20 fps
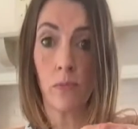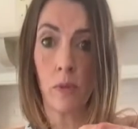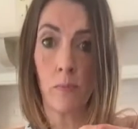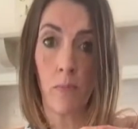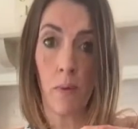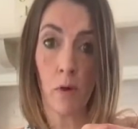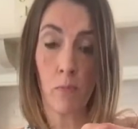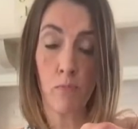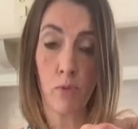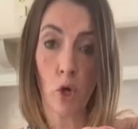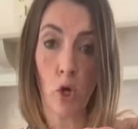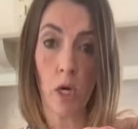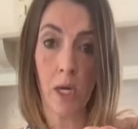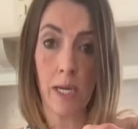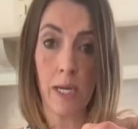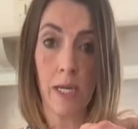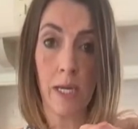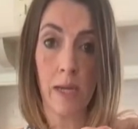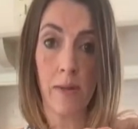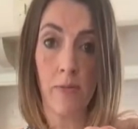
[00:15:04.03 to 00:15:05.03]
the
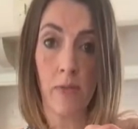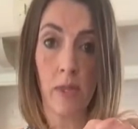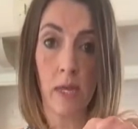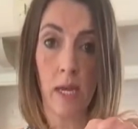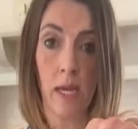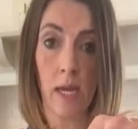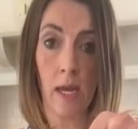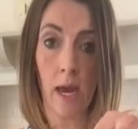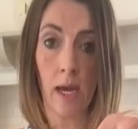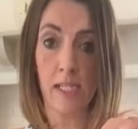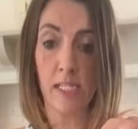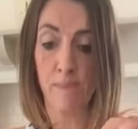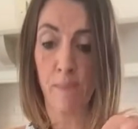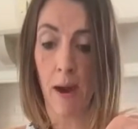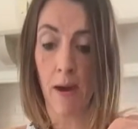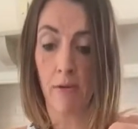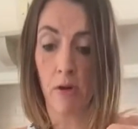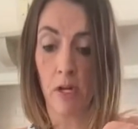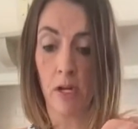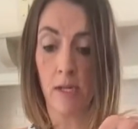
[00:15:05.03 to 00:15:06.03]
broccolini and the
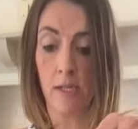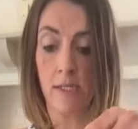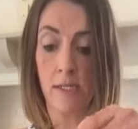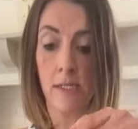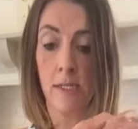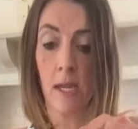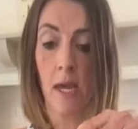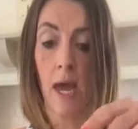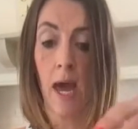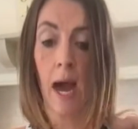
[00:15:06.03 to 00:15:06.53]
asparagus.